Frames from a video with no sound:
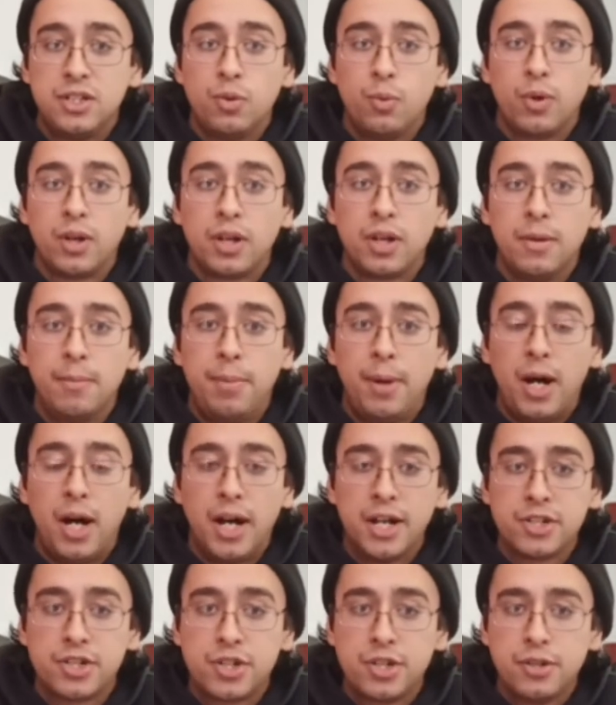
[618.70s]
work on
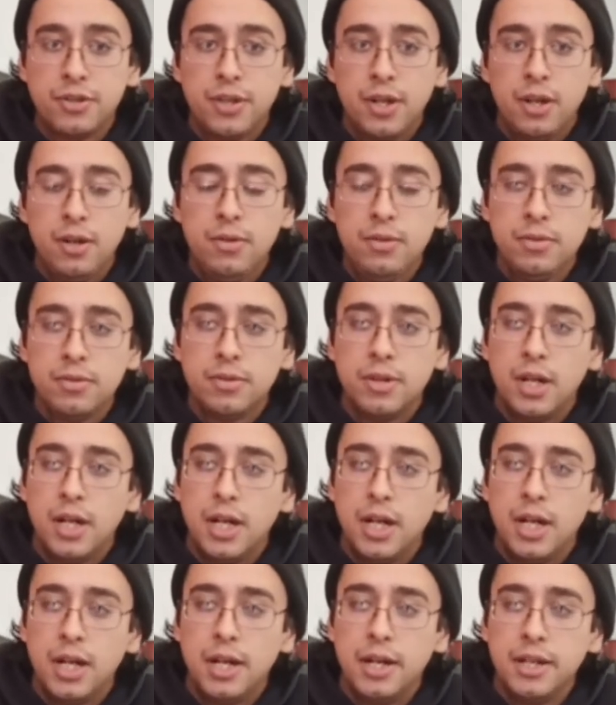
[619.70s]
posture, though,
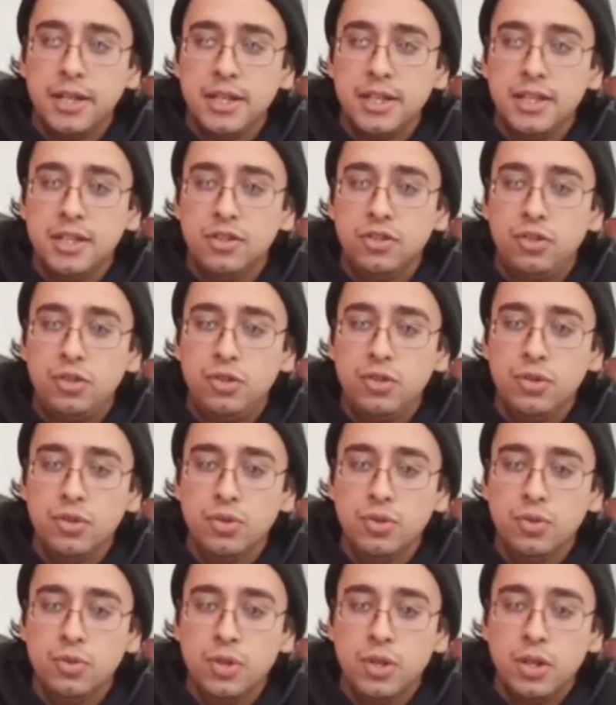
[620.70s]
is
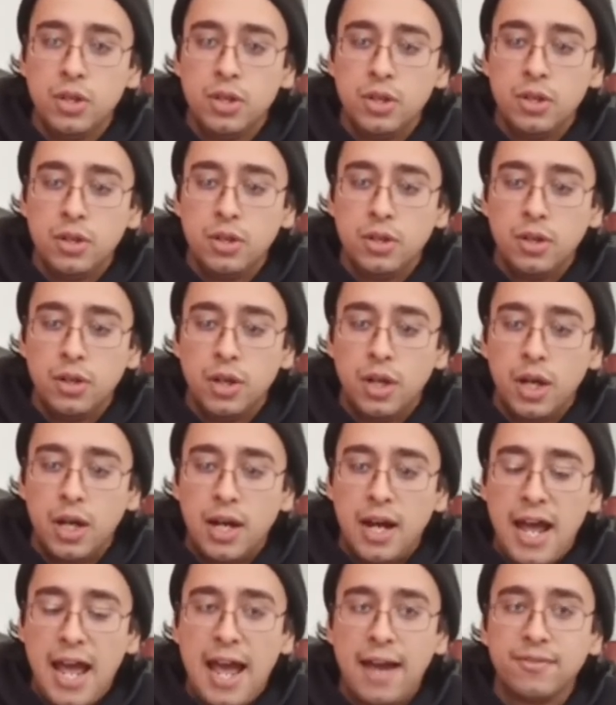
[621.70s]
to
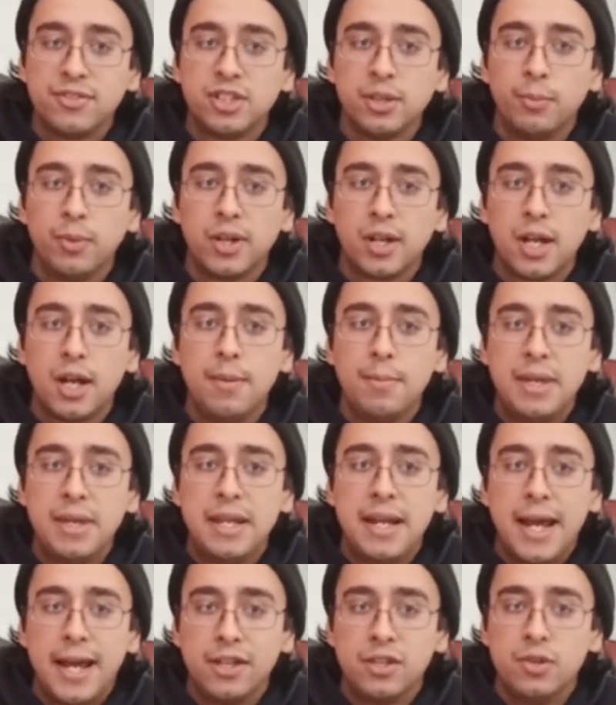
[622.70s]
have someone come in
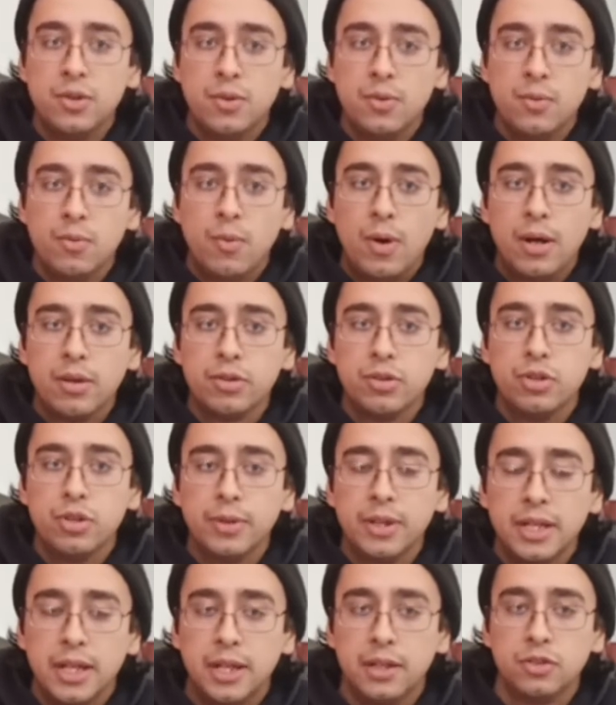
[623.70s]
at you while you're
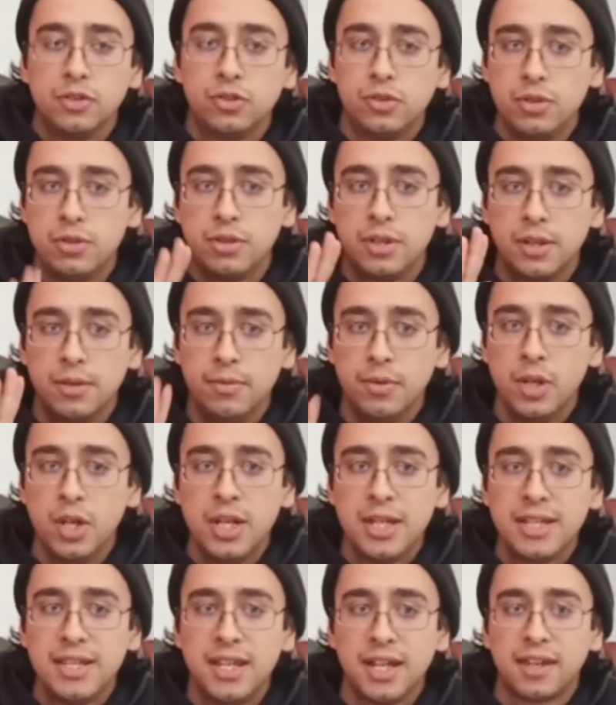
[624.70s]
doing it, so you can
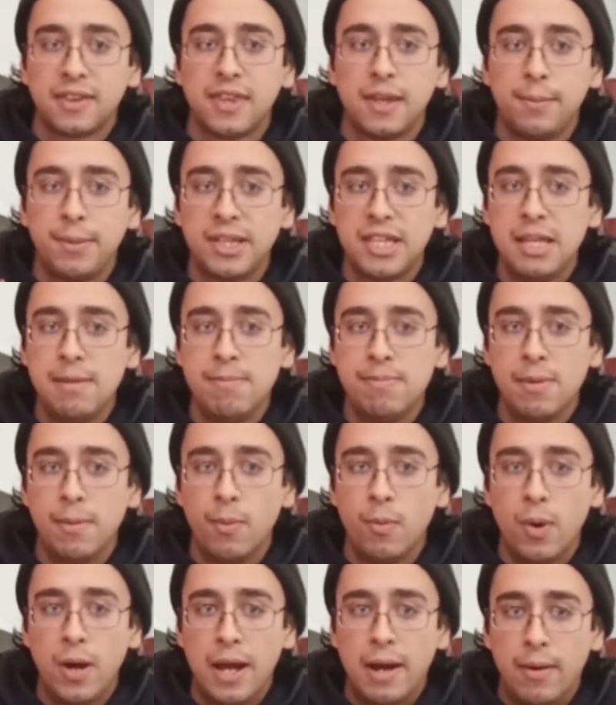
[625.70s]
kick them and keep them
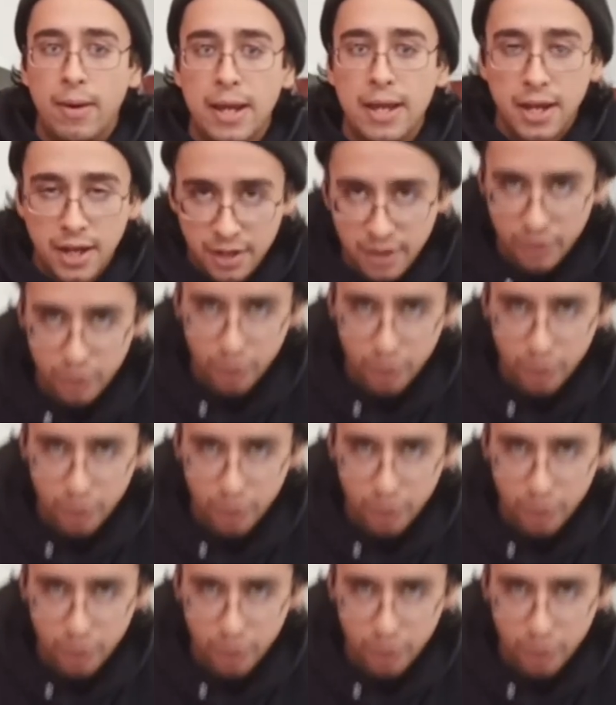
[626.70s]
away, all right? Another